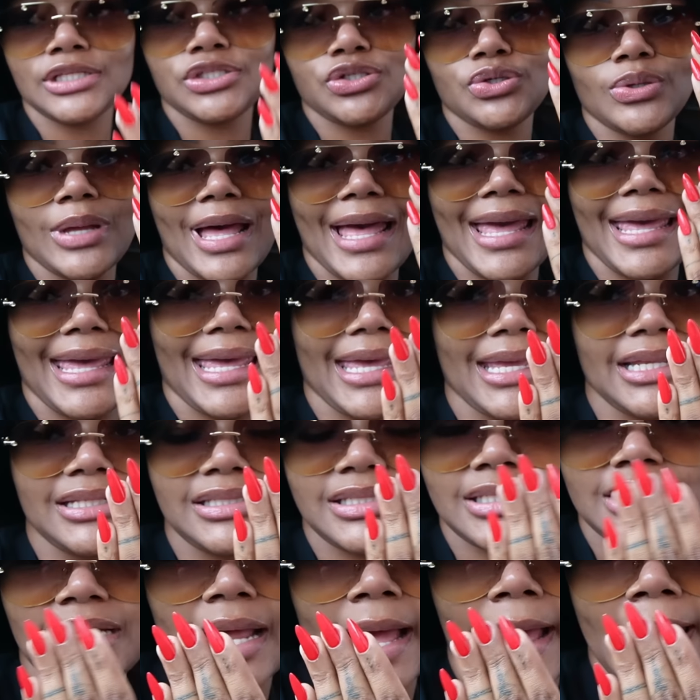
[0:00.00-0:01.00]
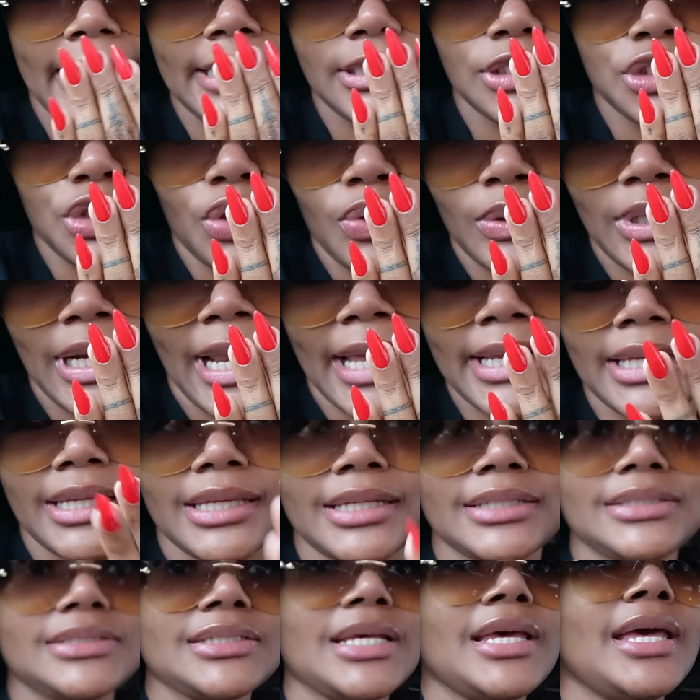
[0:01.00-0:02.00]
to you. I hate it. I don't like
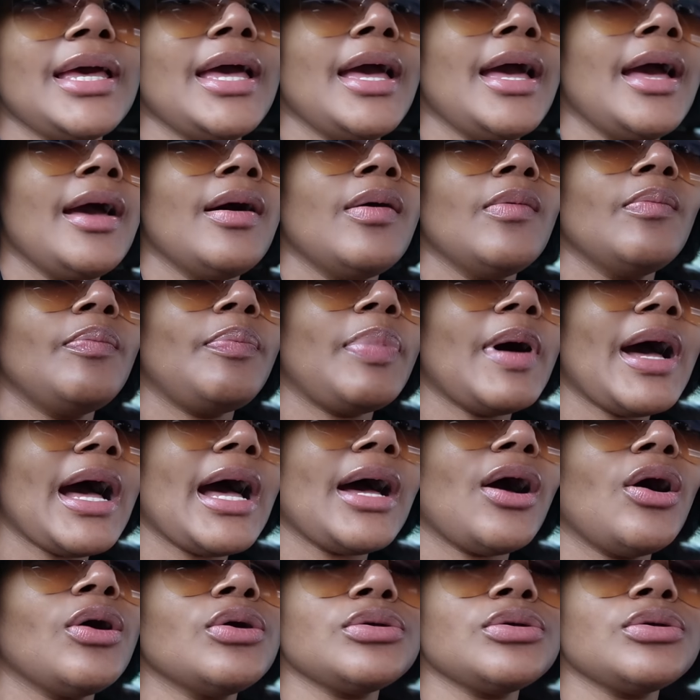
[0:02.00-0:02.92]
it. But